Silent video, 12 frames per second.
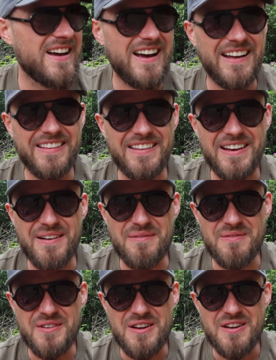
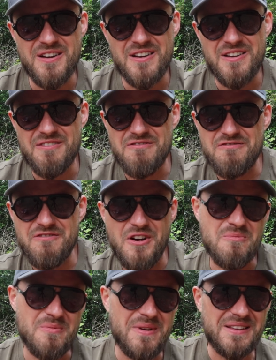and
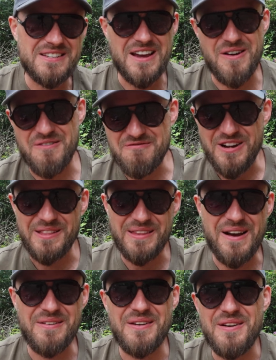throw my bed chair and run
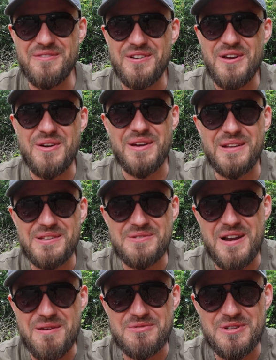down and hopefully hook into
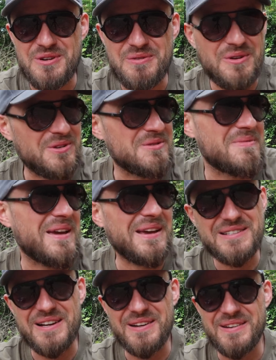an absolute nosser
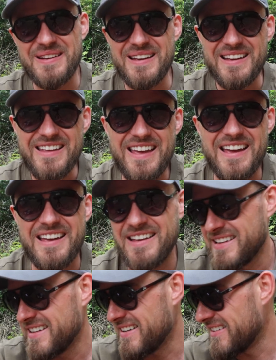pig. So yeah,
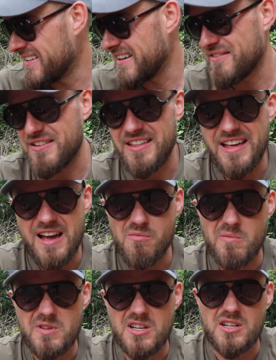I'm going to leave it at that.
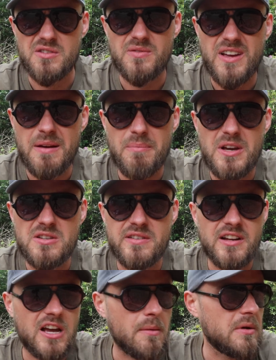Probably touch basically
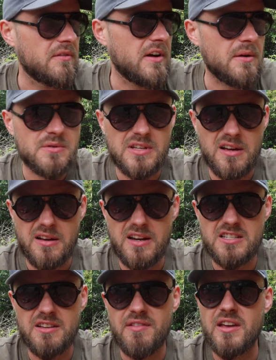in a couple of hours now,
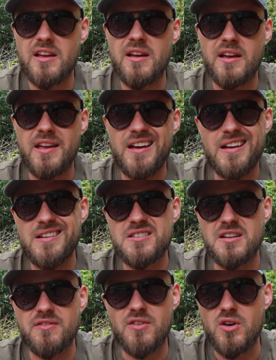unless something occurs
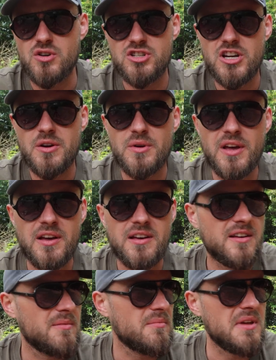and I've got to show you.
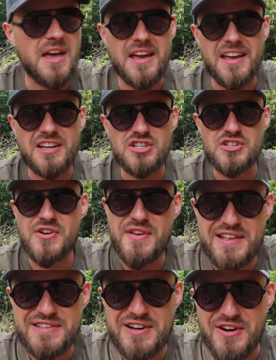But yeah,
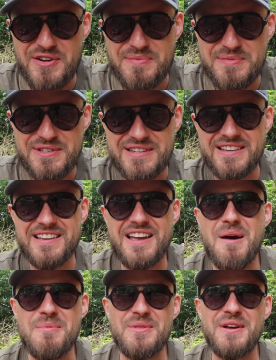exciting times.
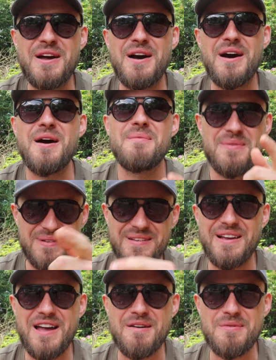Come on the carp
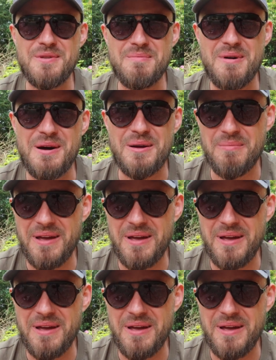and come on the Parker